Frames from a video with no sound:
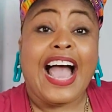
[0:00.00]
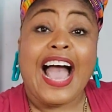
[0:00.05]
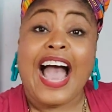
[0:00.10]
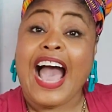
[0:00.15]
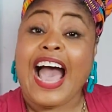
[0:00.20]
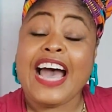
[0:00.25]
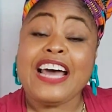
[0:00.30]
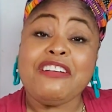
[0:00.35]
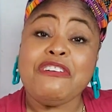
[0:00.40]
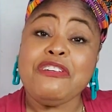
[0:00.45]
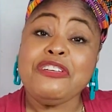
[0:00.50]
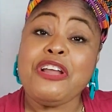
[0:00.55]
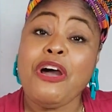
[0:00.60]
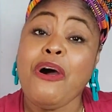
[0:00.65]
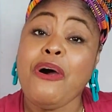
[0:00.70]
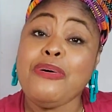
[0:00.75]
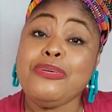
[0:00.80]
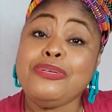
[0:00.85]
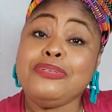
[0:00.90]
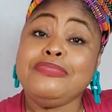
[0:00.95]
I don't
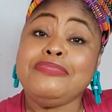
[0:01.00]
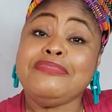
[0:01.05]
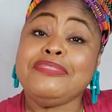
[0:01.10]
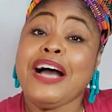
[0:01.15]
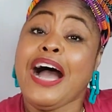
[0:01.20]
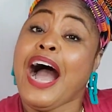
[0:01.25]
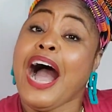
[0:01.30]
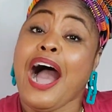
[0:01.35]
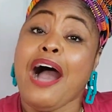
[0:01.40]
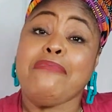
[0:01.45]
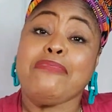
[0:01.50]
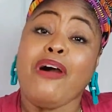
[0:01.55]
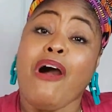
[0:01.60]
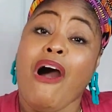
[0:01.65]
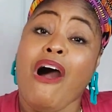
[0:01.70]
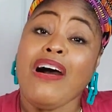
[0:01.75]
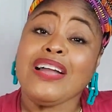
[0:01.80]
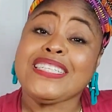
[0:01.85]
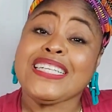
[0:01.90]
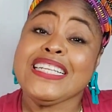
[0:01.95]
know. I'm
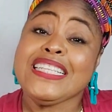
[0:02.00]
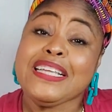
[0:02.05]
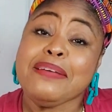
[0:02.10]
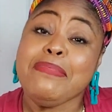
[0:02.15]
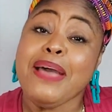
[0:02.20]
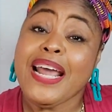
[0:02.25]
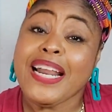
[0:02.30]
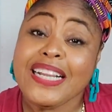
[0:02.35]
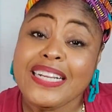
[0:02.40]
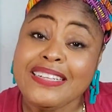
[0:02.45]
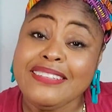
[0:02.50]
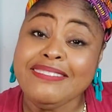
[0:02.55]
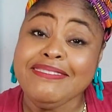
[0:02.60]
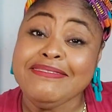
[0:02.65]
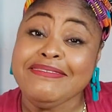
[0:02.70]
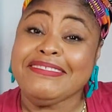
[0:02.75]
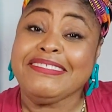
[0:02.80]
caught in the middle.